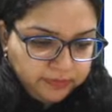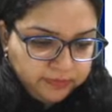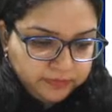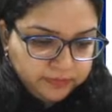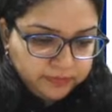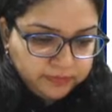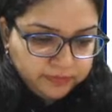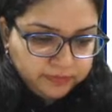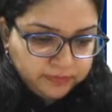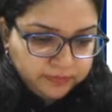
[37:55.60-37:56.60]

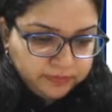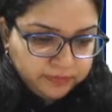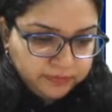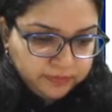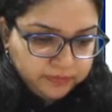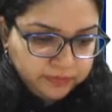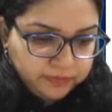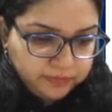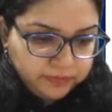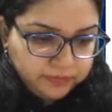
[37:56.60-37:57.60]

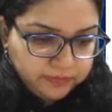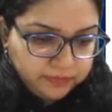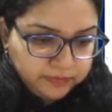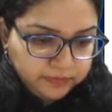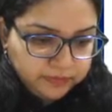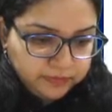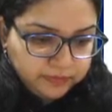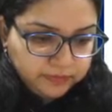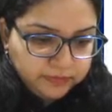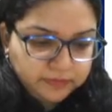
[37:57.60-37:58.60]

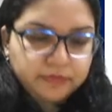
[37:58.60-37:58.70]
Nobody speaks.